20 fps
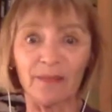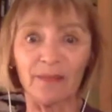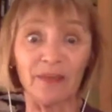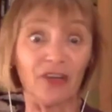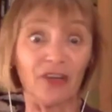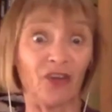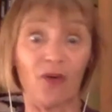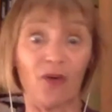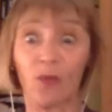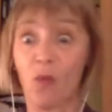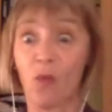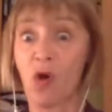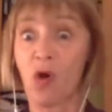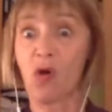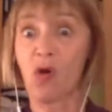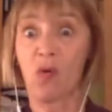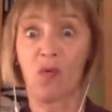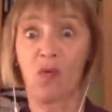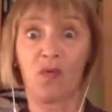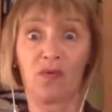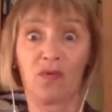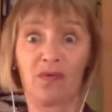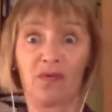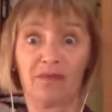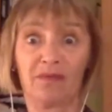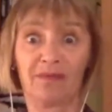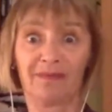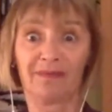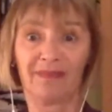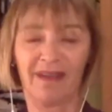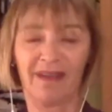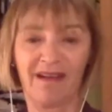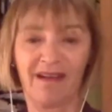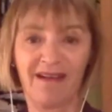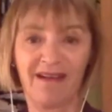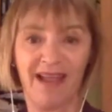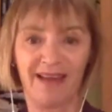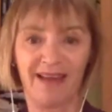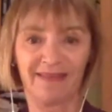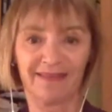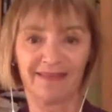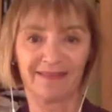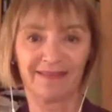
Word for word: You're going, "Whoa, all right."